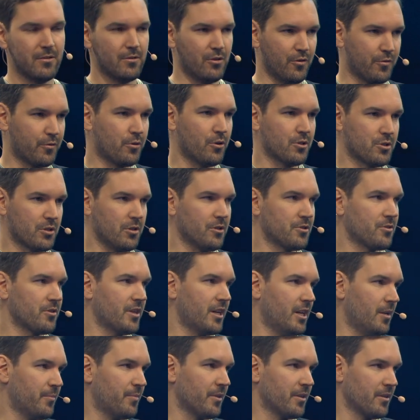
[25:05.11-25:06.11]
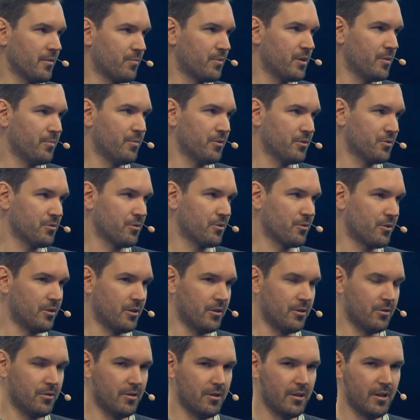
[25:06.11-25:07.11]
of course also helping the people to
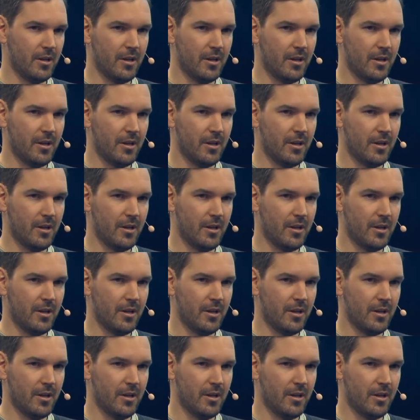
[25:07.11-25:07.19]
grow